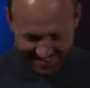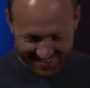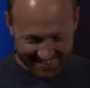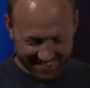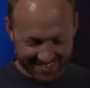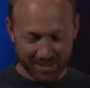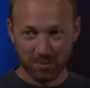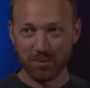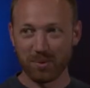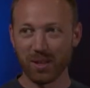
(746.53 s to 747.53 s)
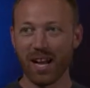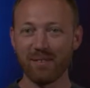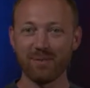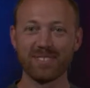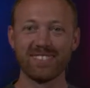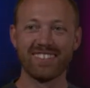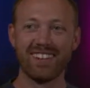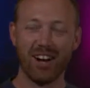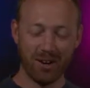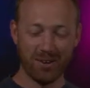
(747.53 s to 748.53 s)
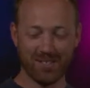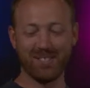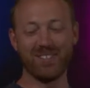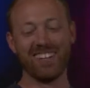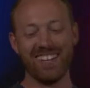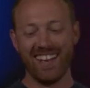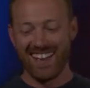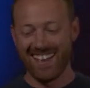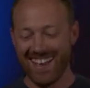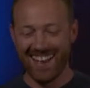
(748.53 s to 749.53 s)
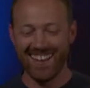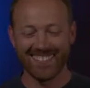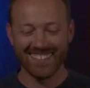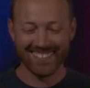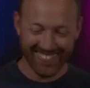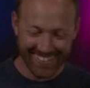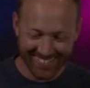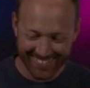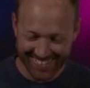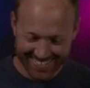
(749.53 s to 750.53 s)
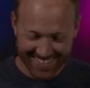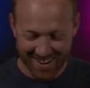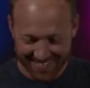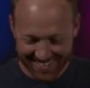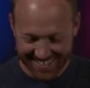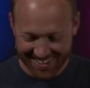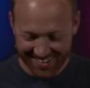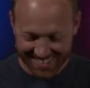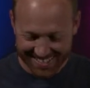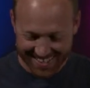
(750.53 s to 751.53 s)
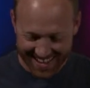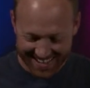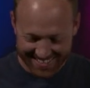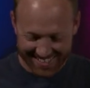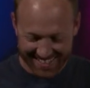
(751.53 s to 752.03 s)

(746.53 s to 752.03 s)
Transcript: That's awesome. We're live? Oh, cool. I'm just reading through these comments and noticed that